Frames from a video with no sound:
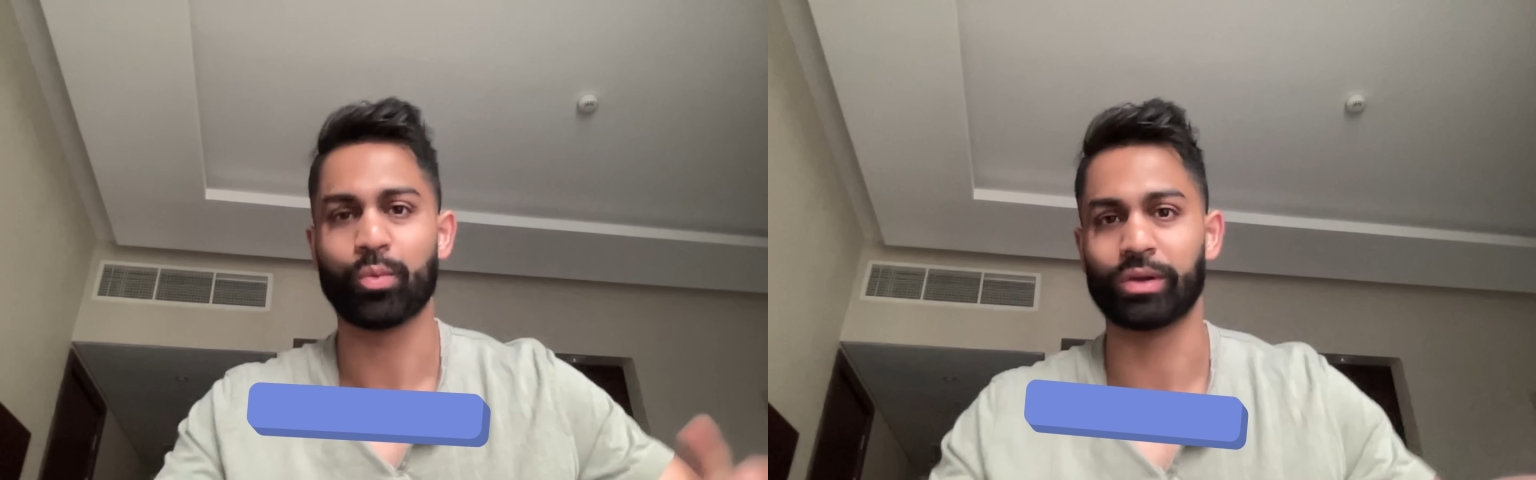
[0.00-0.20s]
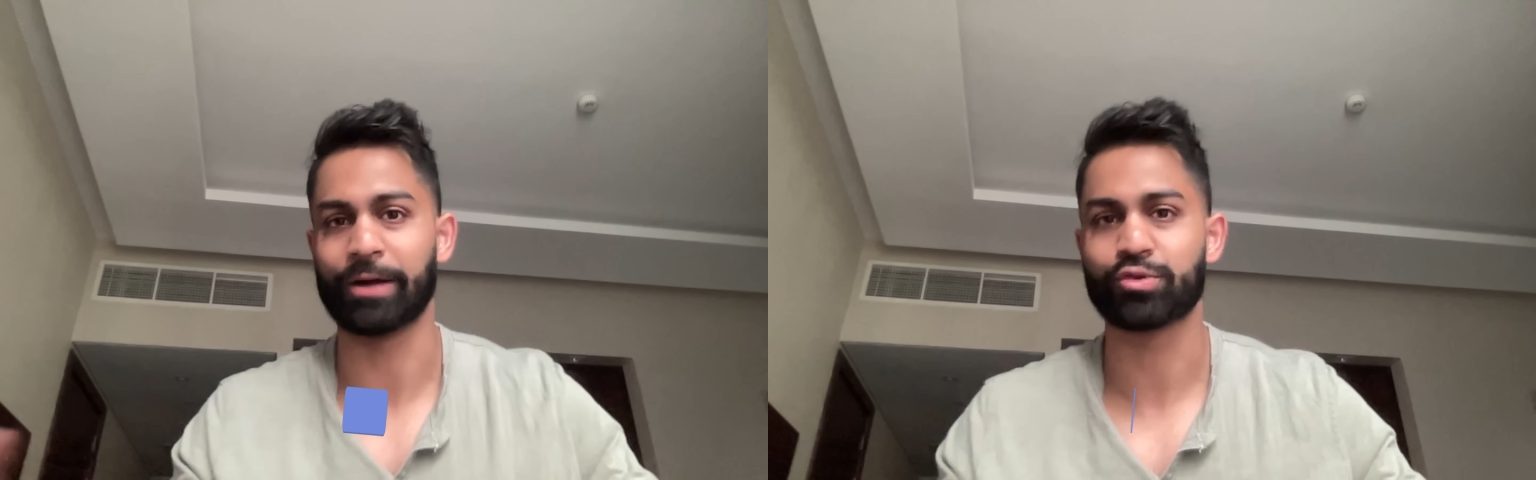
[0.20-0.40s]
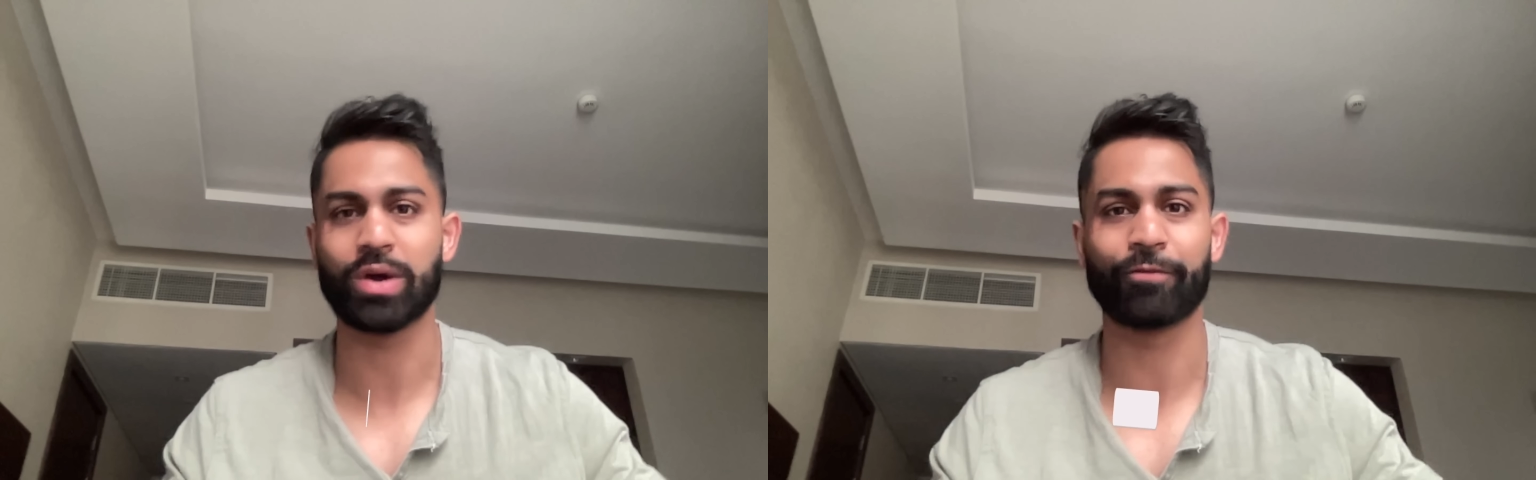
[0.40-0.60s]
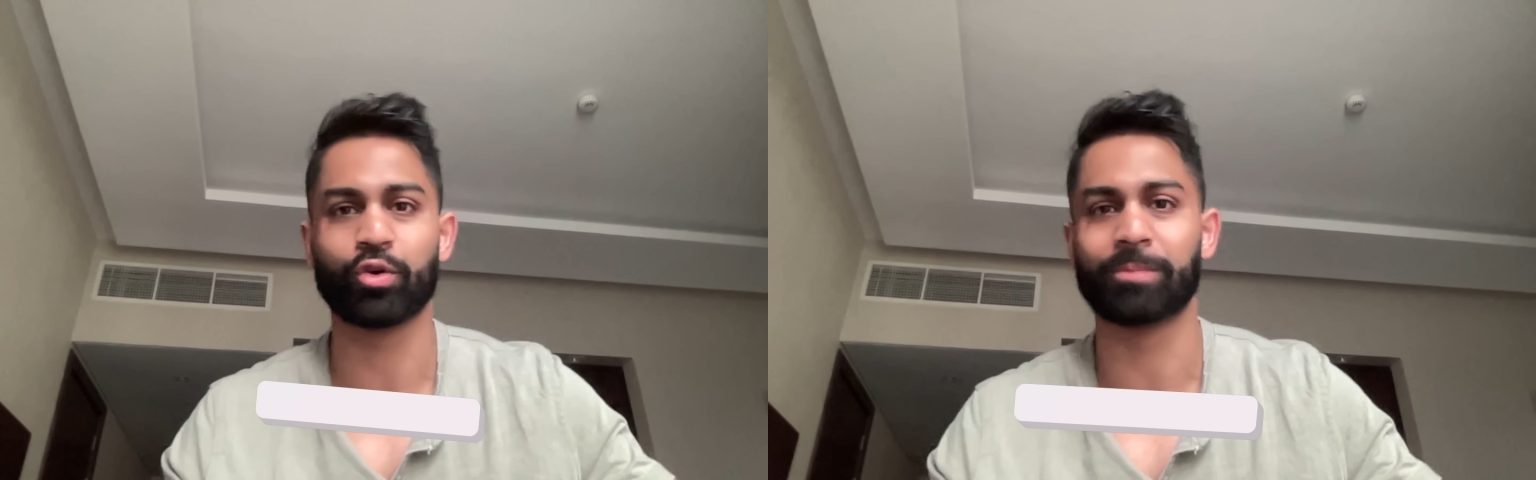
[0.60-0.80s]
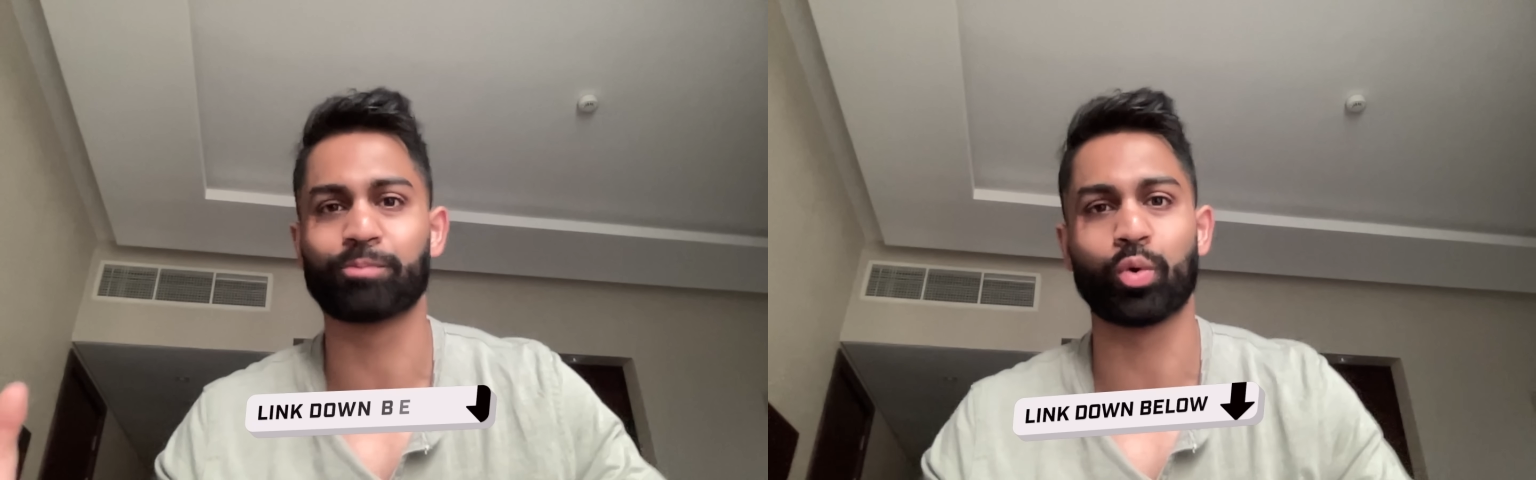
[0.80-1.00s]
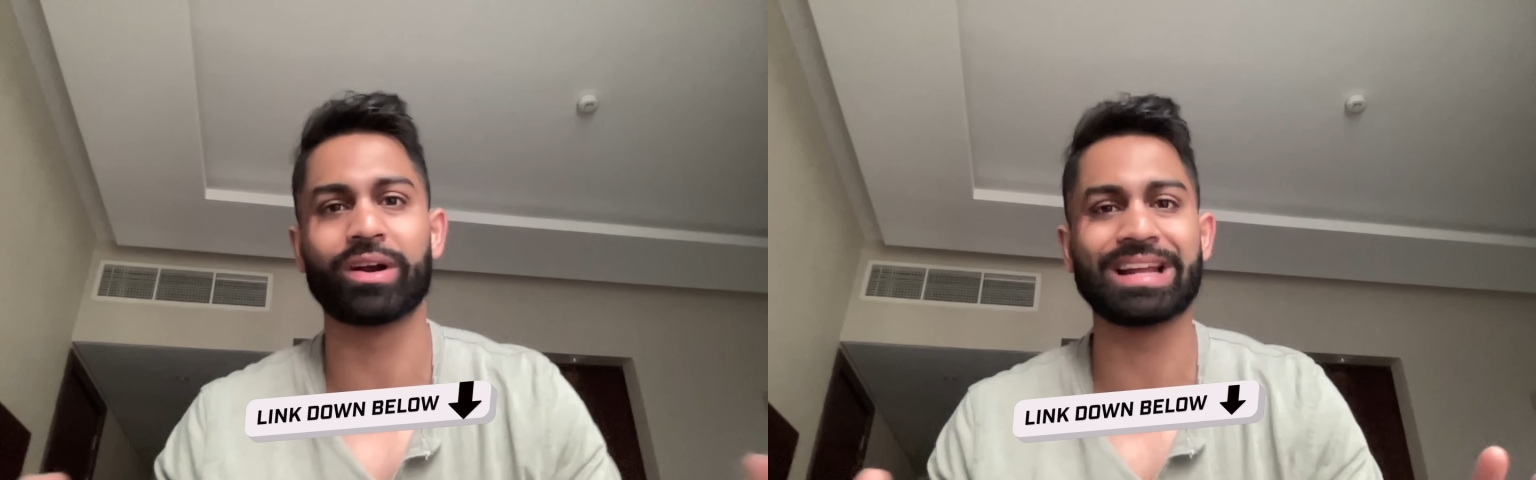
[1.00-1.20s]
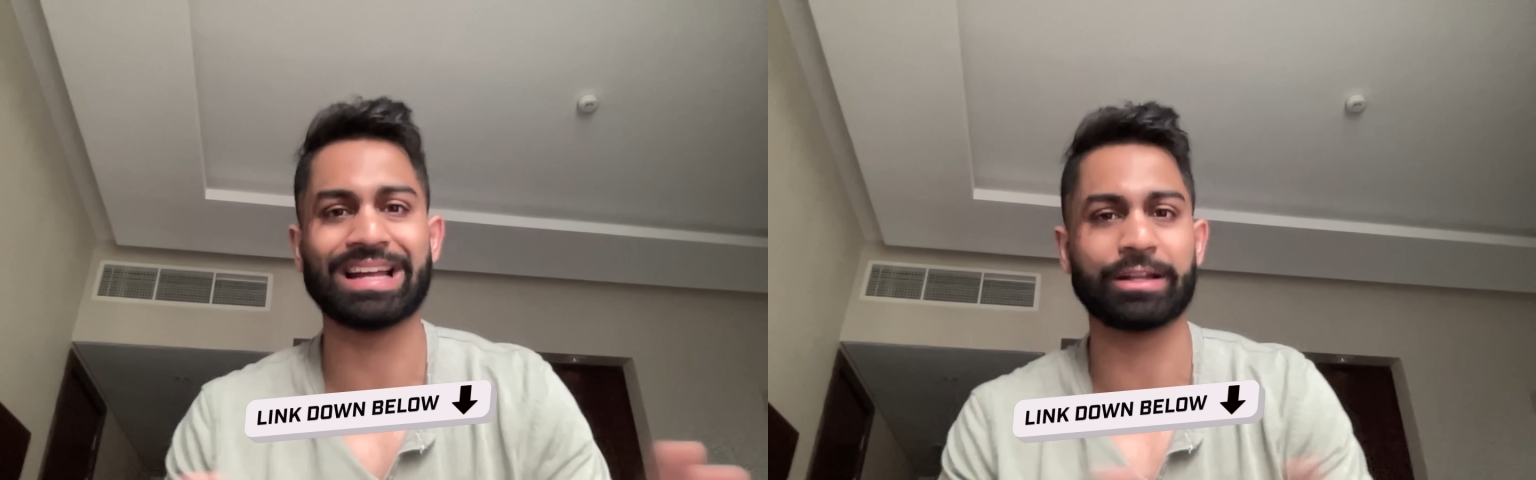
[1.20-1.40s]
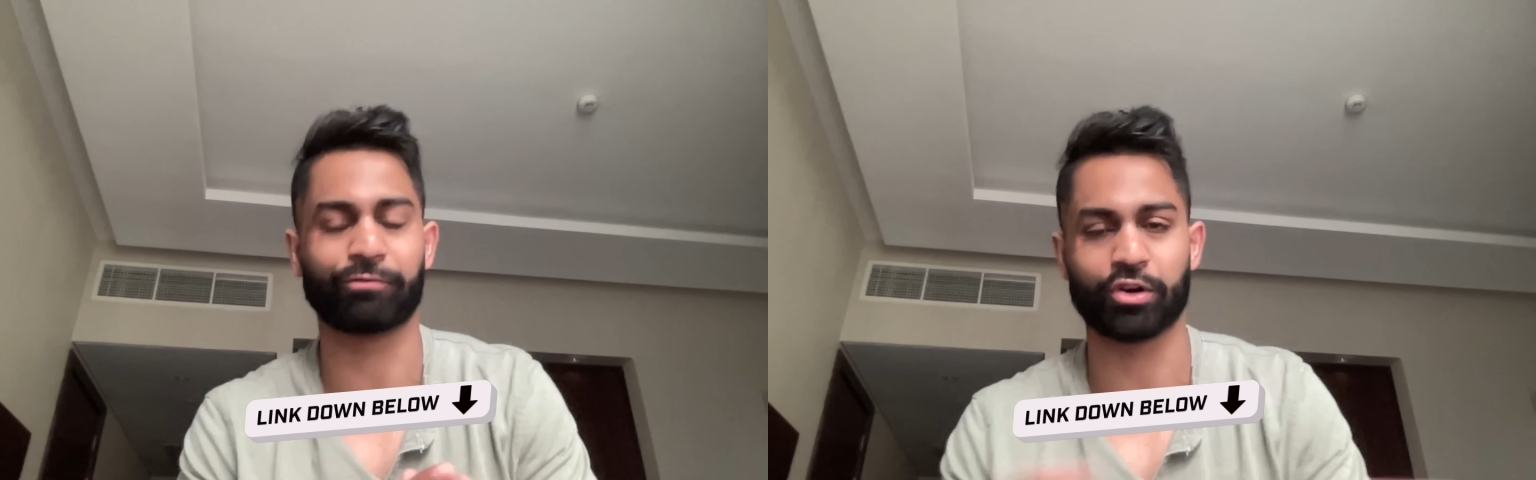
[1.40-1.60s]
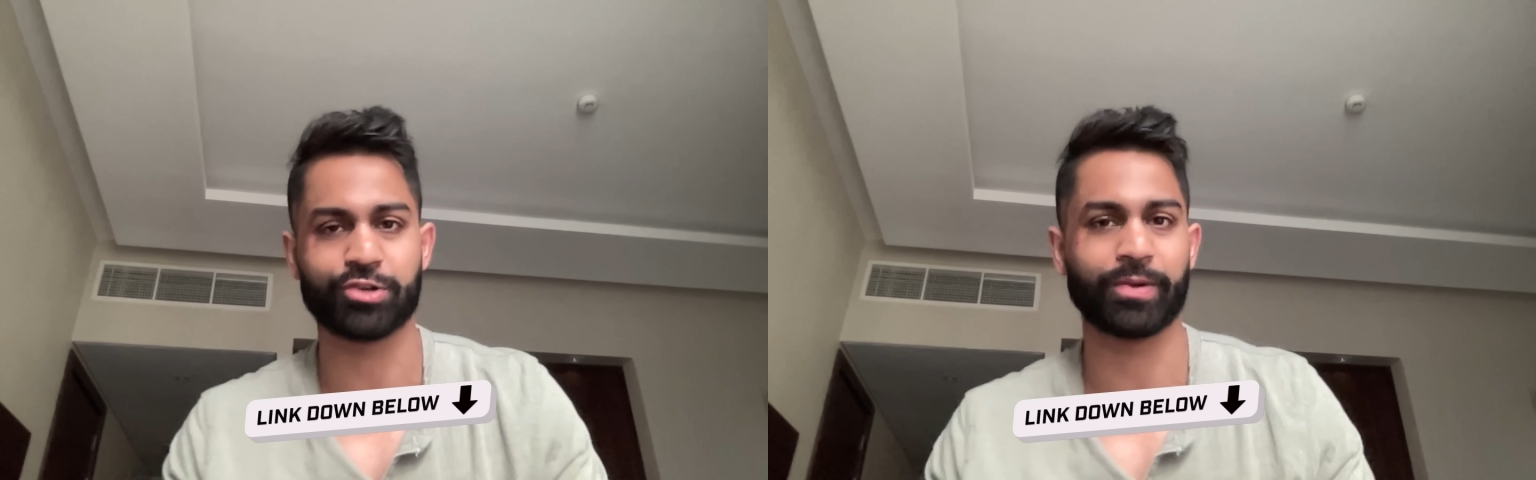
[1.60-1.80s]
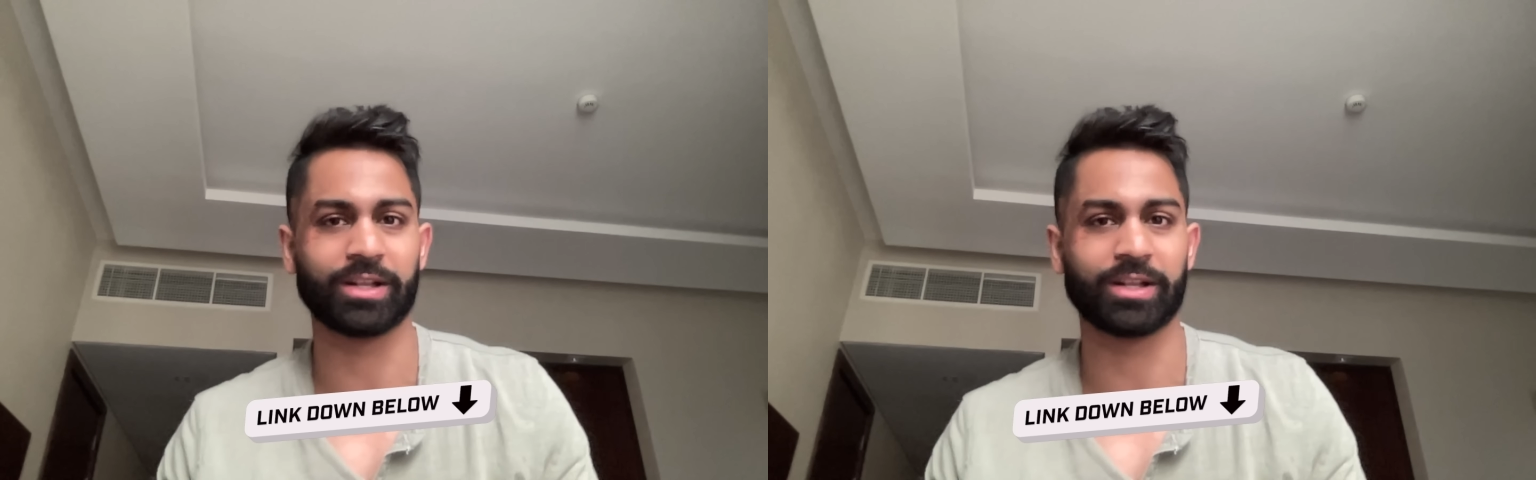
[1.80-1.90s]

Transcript: We'd love to have you on board, and the first week